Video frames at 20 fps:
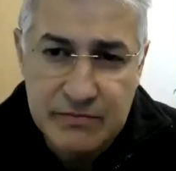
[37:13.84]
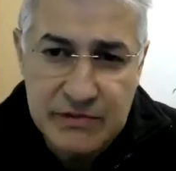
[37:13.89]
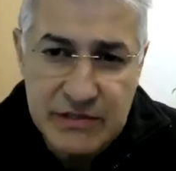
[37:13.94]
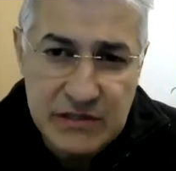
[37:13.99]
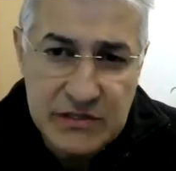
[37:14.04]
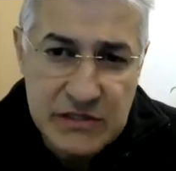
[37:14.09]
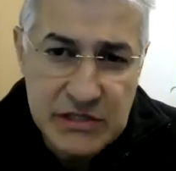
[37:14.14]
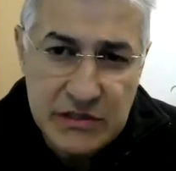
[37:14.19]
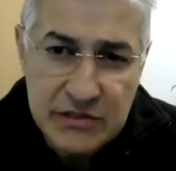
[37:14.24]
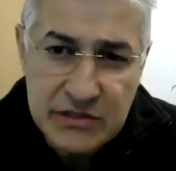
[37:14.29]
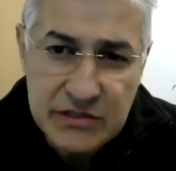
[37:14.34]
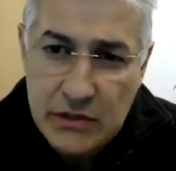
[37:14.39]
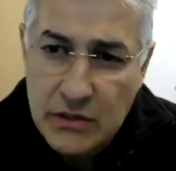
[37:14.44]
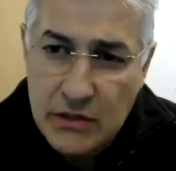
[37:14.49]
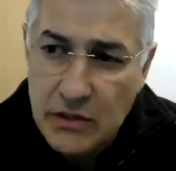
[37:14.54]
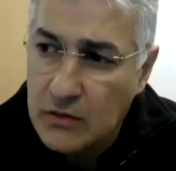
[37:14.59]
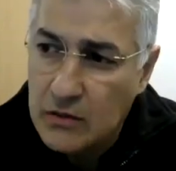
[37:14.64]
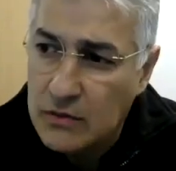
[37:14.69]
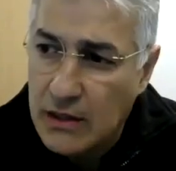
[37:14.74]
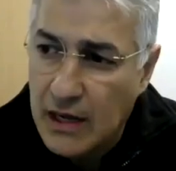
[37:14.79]
6 years
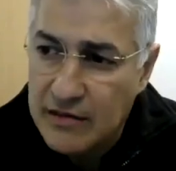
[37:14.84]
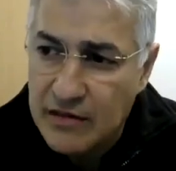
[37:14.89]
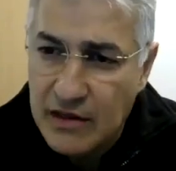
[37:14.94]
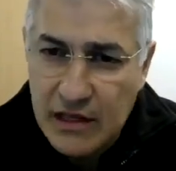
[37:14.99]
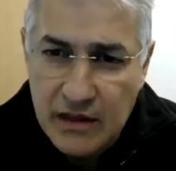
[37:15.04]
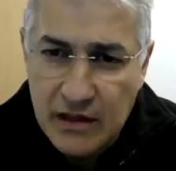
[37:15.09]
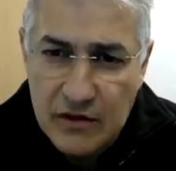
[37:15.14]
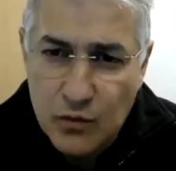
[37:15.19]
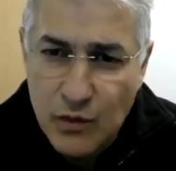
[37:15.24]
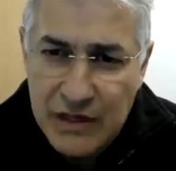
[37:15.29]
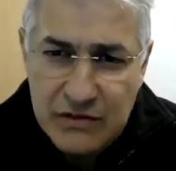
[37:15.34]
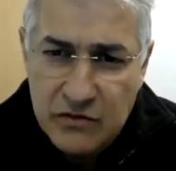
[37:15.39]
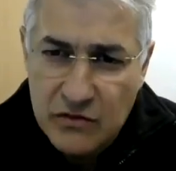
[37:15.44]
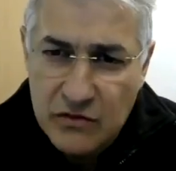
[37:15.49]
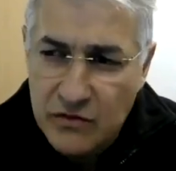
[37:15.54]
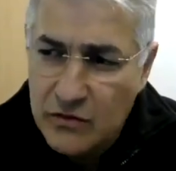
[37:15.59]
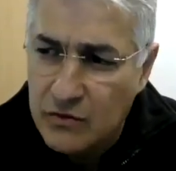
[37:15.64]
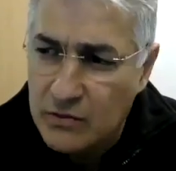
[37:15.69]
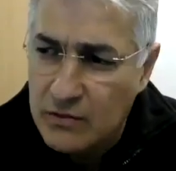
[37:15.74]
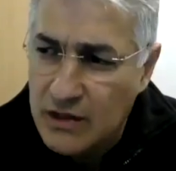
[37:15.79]
ago, I think it went
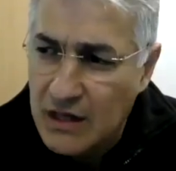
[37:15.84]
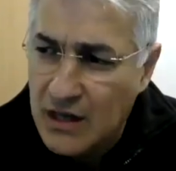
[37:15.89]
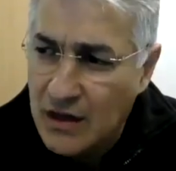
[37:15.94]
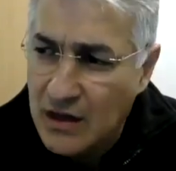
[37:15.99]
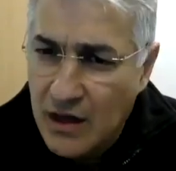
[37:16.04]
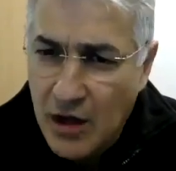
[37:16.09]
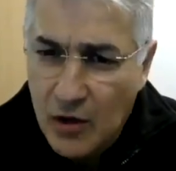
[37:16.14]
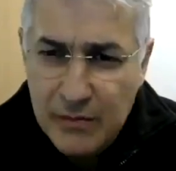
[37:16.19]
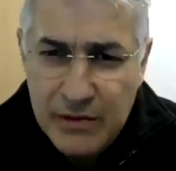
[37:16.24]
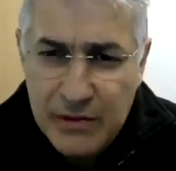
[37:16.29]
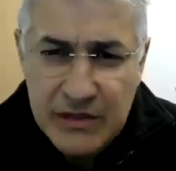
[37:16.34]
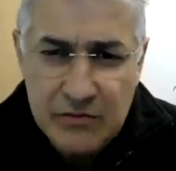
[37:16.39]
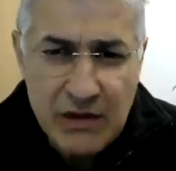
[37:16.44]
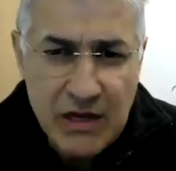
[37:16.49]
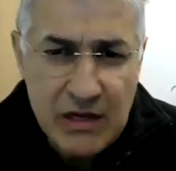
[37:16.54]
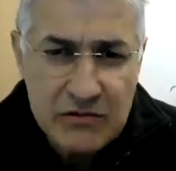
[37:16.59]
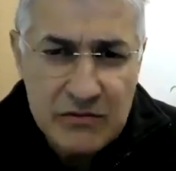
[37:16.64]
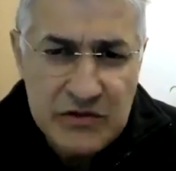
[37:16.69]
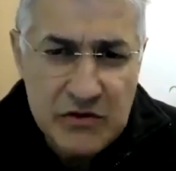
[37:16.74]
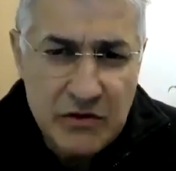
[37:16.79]
to how many
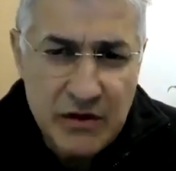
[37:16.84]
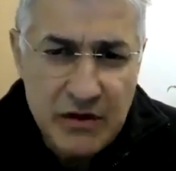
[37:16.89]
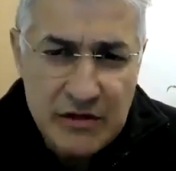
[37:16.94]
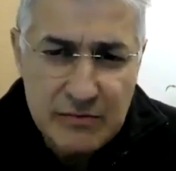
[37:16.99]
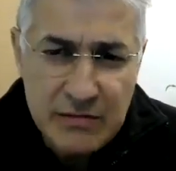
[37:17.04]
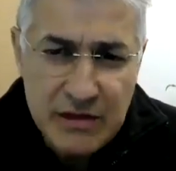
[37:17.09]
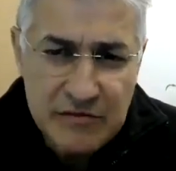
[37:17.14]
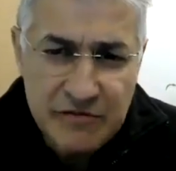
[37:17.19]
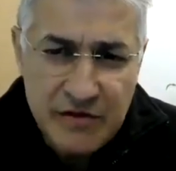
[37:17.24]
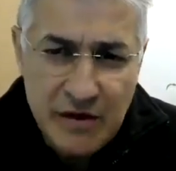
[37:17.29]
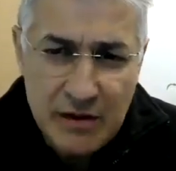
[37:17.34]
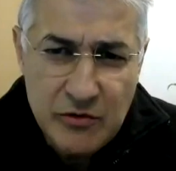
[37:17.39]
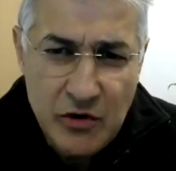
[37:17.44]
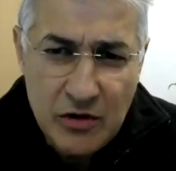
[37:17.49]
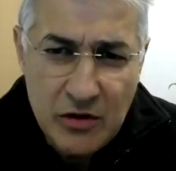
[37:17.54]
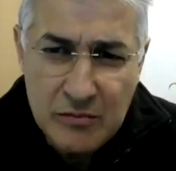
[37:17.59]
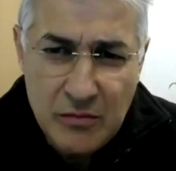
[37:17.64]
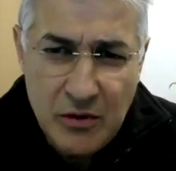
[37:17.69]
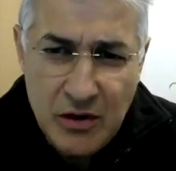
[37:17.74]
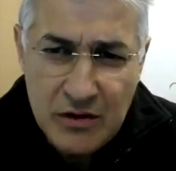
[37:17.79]
rounds? Correct me if I'm
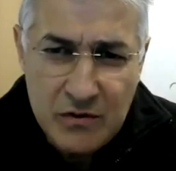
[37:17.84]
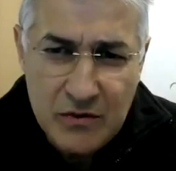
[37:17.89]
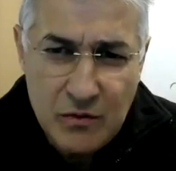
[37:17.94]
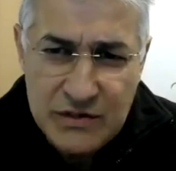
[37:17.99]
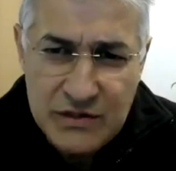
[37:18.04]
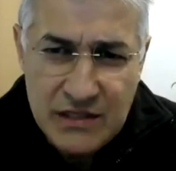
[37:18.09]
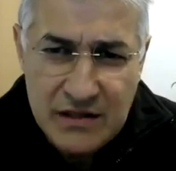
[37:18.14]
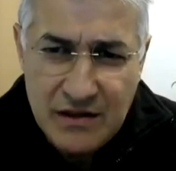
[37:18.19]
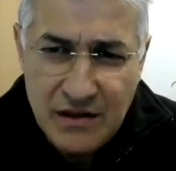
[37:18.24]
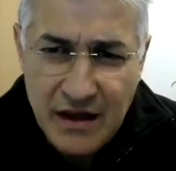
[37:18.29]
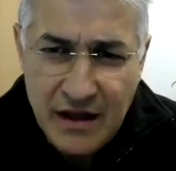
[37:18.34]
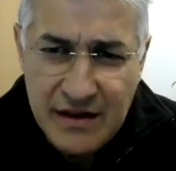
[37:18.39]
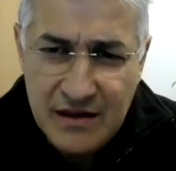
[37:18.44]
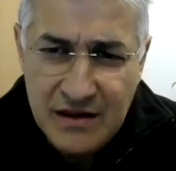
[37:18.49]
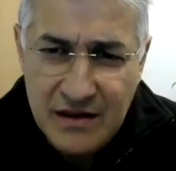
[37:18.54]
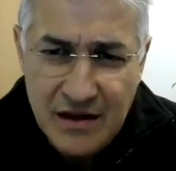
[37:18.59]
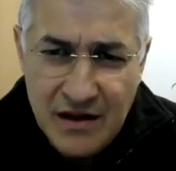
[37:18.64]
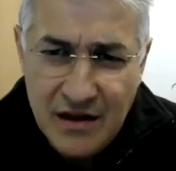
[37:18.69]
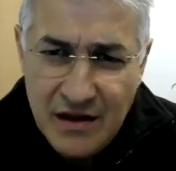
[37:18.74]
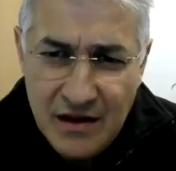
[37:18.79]
wrong, Mark. Was it
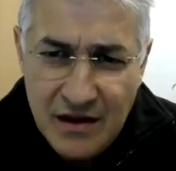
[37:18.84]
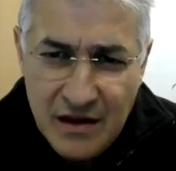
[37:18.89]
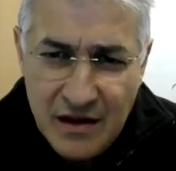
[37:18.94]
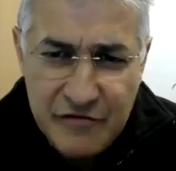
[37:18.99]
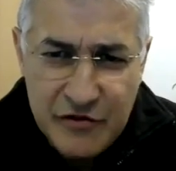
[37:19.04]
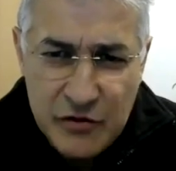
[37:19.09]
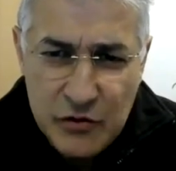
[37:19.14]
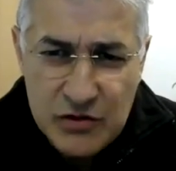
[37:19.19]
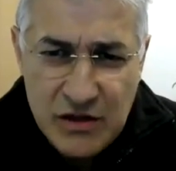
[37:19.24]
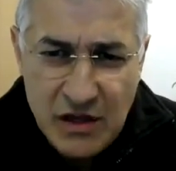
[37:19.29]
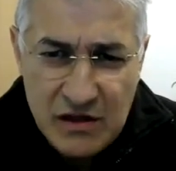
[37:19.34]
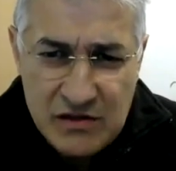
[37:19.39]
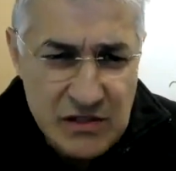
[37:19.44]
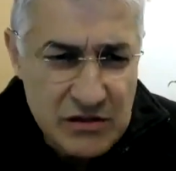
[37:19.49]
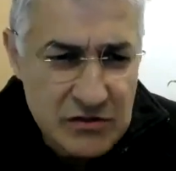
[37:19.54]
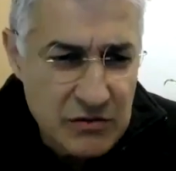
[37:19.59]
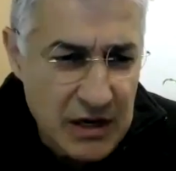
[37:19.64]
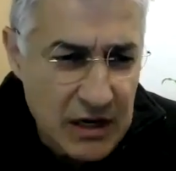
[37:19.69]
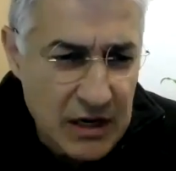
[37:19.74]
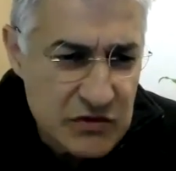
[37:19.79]
like a few
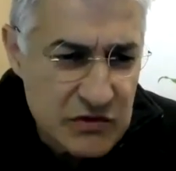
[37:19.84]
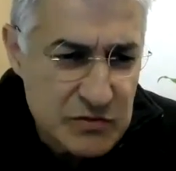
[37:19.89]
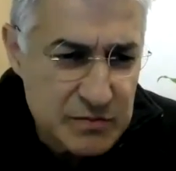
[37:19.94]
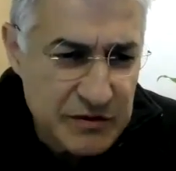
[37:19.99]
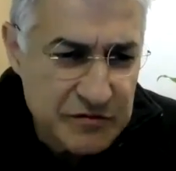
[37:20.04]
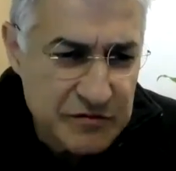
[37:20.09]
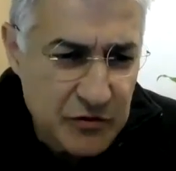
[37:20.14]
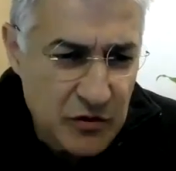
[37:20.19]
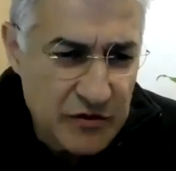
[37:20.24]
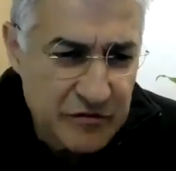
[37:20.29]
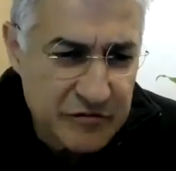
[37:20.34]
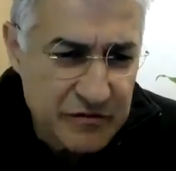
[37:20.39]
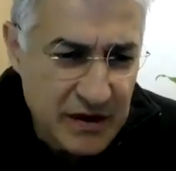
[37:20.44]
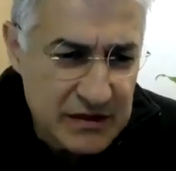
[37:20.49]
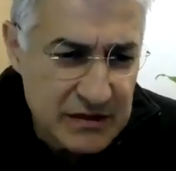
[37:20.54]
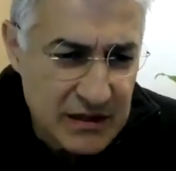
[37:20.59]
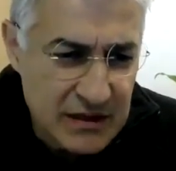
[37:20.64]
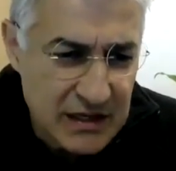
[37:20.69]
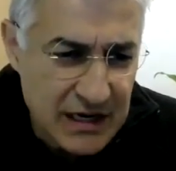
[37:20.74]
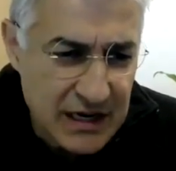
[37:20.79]
dozen rounds before a
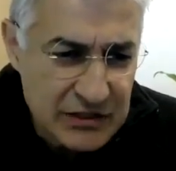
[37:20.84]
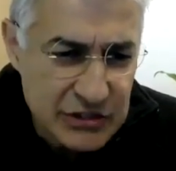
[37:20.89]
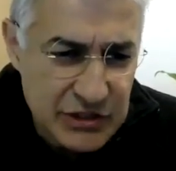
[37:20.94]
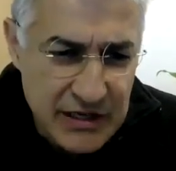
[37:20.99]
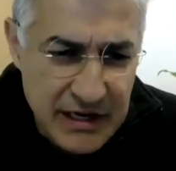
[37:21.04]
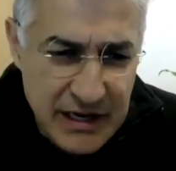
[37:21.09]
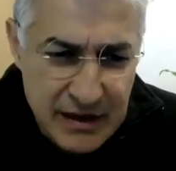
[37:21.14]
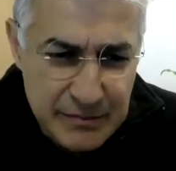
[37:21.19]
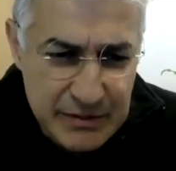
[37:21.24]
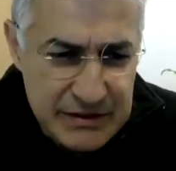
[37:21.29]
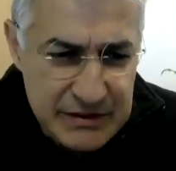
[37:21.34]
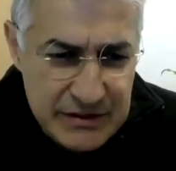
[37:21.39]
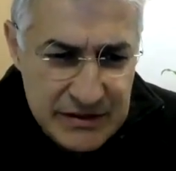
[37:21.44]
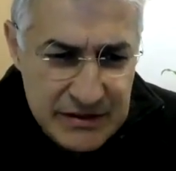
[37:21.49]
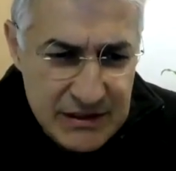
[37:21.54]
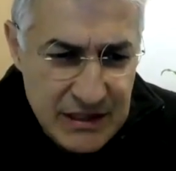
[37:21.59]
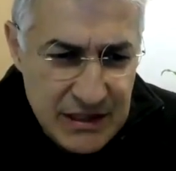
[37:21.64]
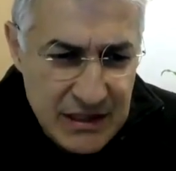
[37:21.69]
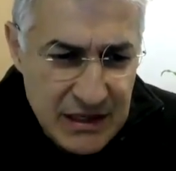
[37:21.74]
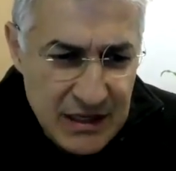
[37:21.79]
final election happened?